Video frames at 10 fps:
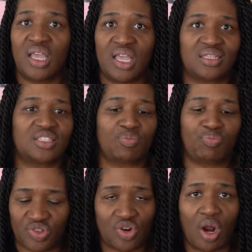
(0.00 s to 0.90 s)

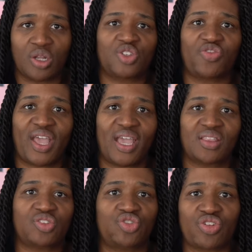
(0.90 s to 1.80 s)
there's an archfey
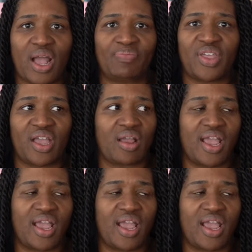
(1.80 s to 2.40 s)
that's trapped there,